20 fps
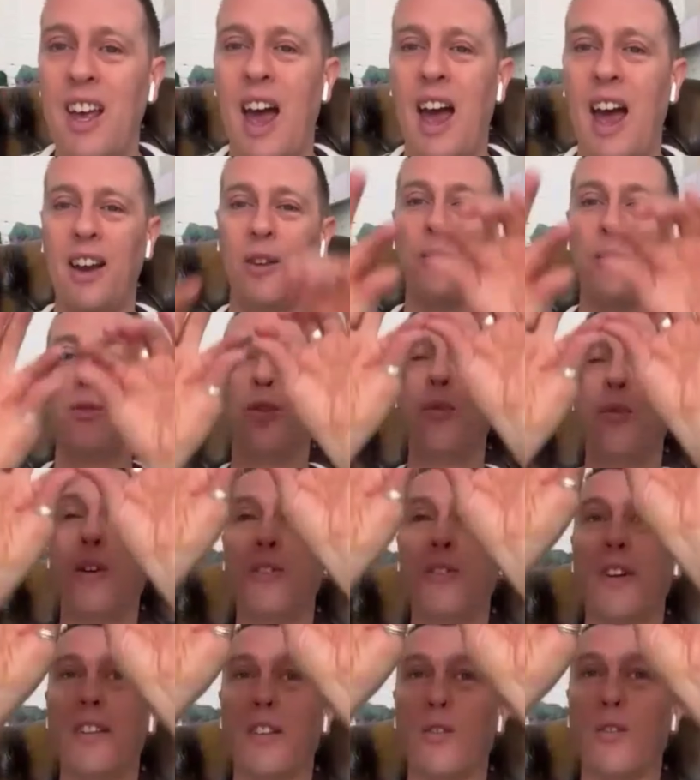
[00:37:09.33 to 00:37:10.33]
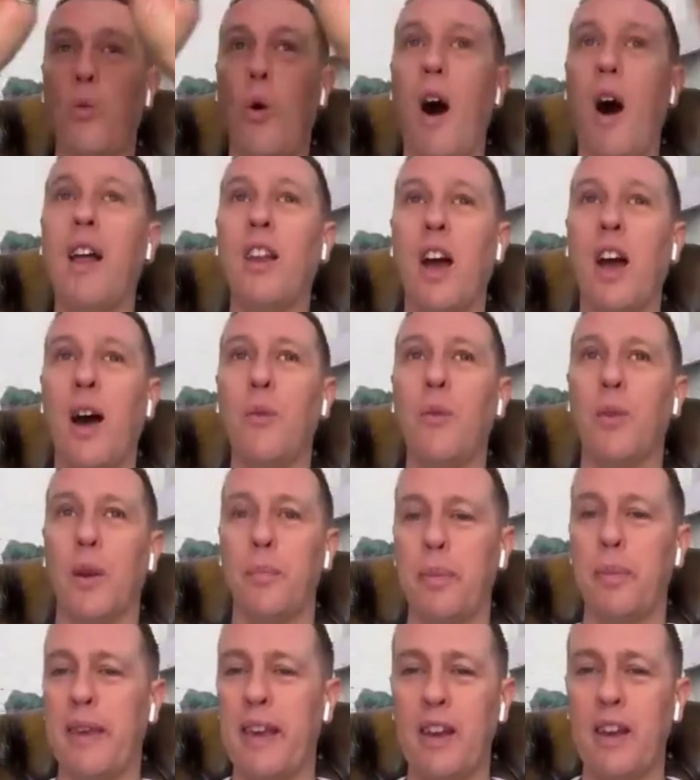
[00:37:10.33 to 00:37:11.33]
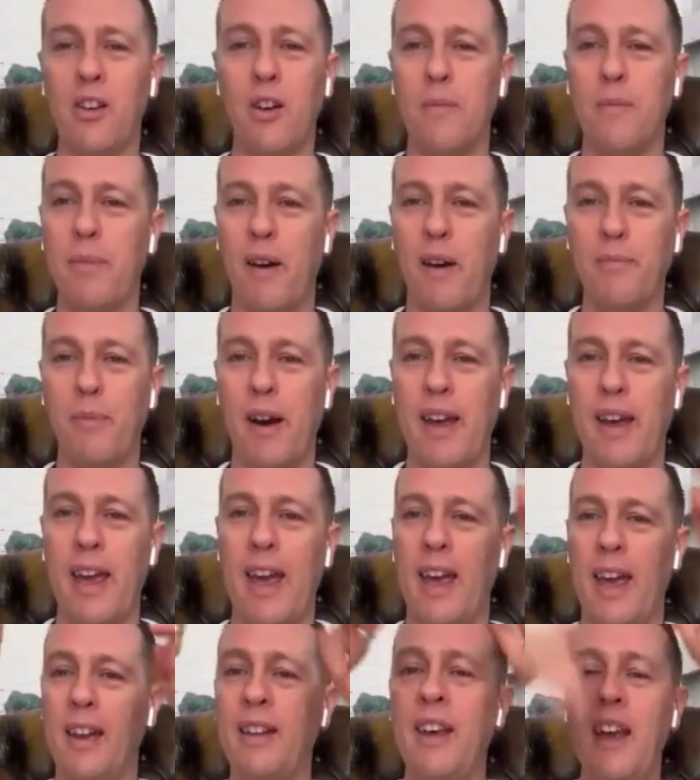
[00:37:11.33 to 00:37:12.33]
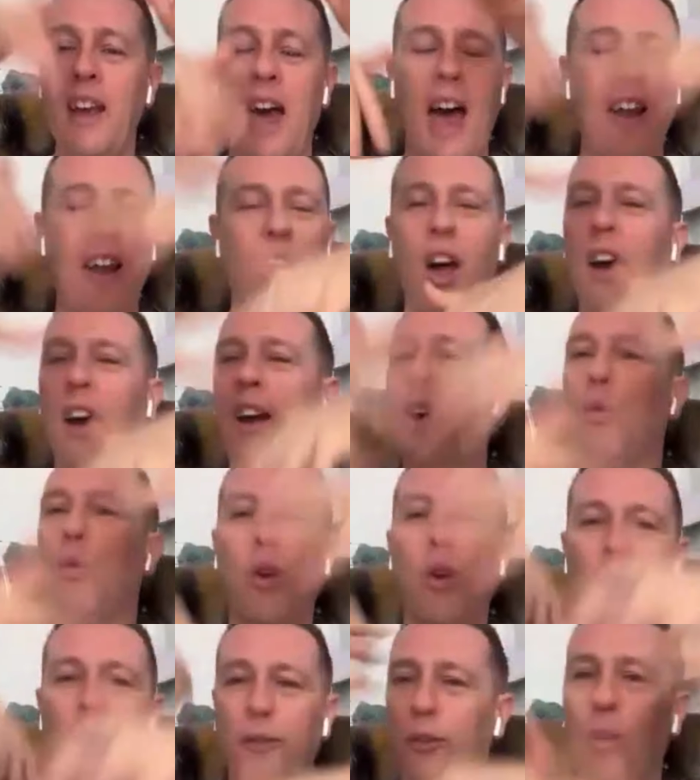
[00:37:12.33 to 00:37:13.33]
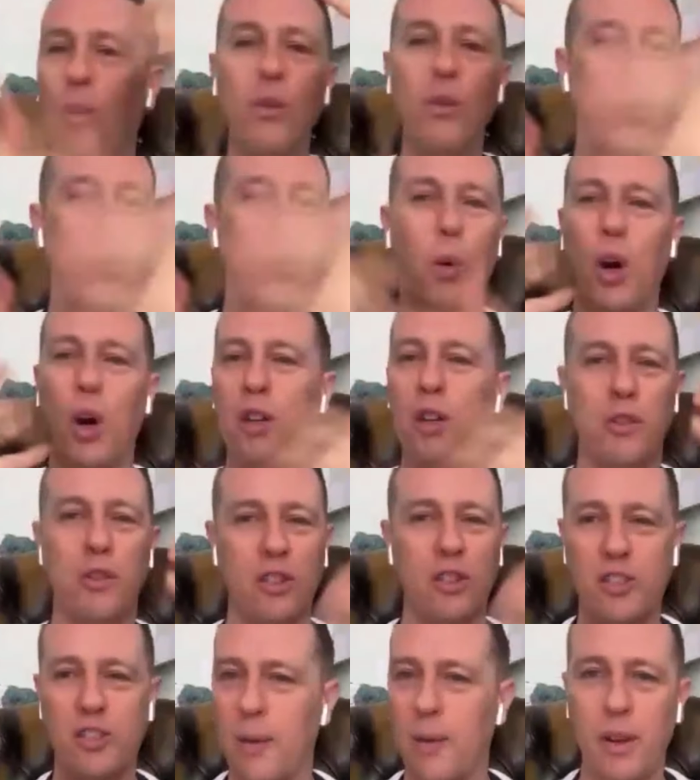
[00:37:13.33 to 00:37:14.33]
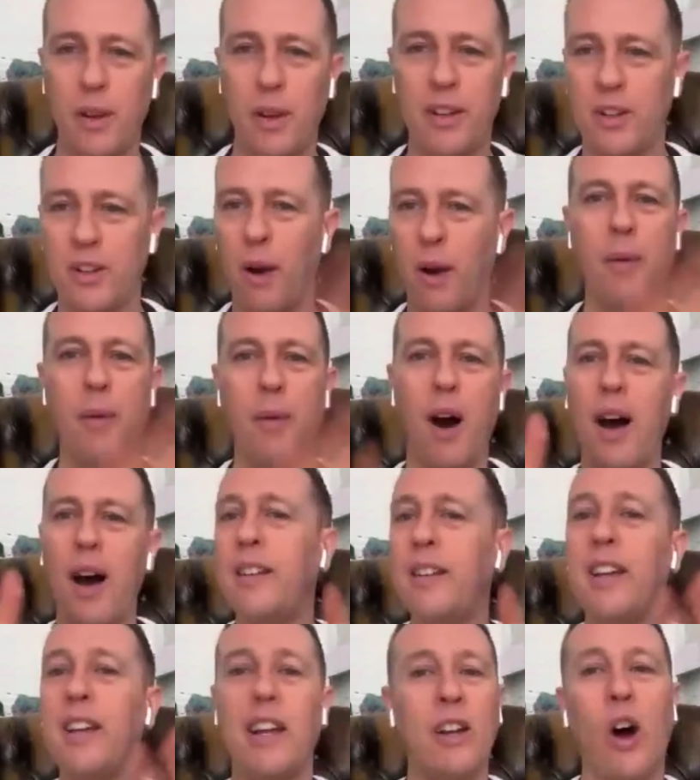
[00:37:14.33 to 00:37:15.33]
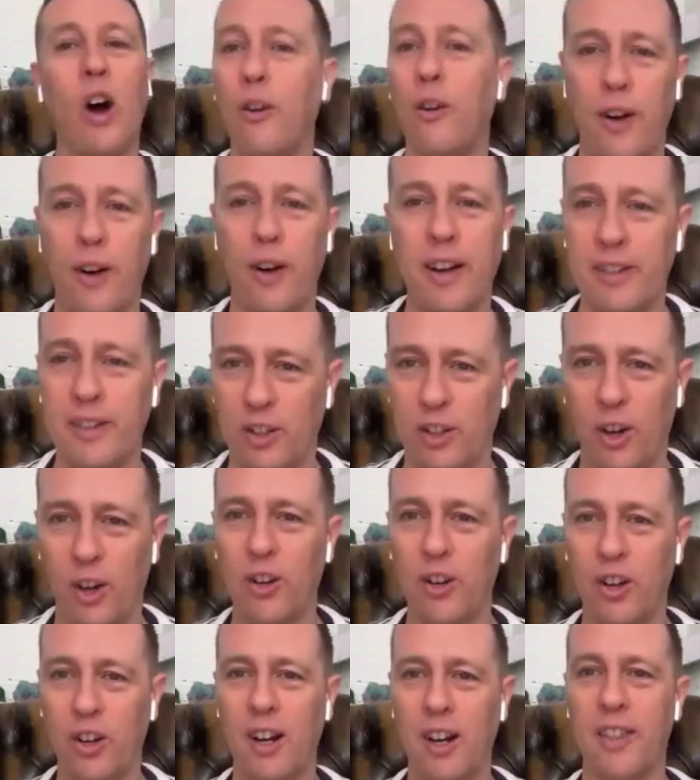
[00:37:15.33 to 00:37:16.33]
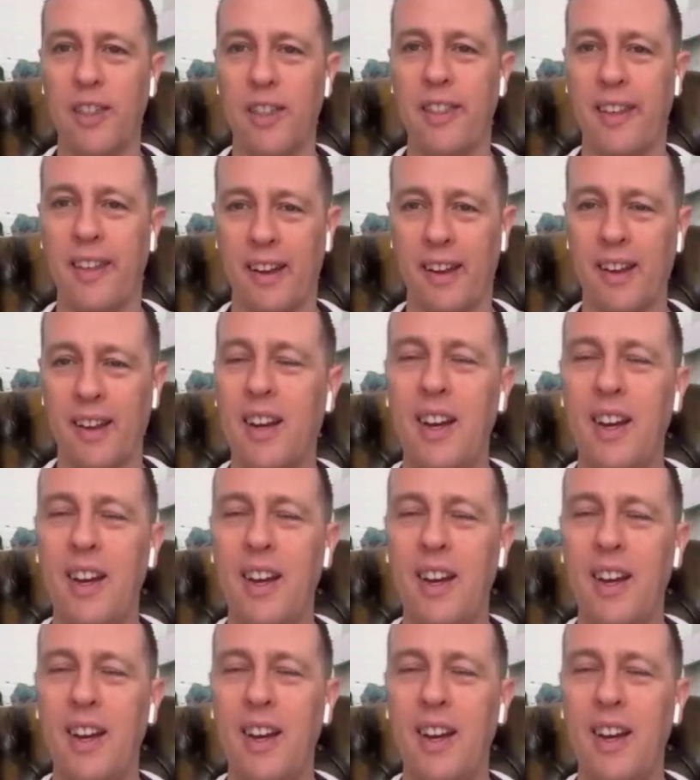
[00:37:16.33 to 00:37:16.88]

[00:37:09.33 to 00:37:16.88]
And it was almost like this white light would appear above my head, and like a waterfall, the words would just tumble into my mind and off I'd go, kind of thing.